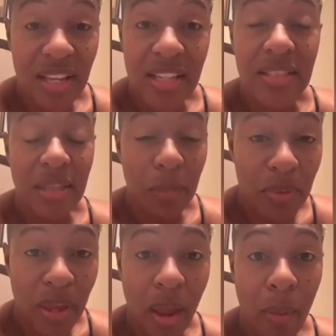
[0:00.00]
It's
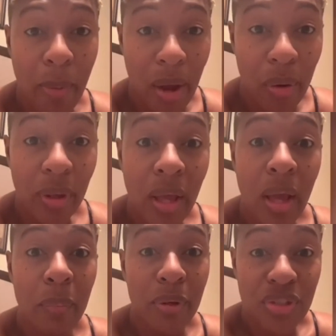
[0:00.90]
something about
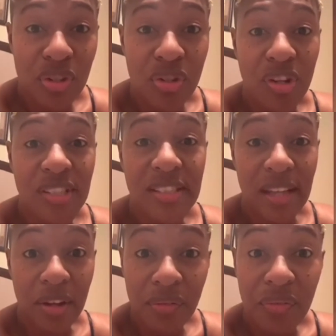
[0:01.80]
pushing
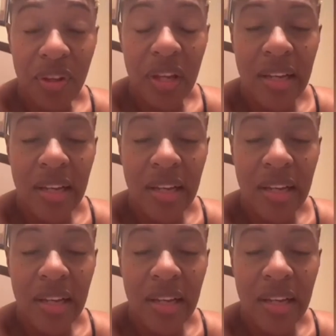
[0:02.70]
yourself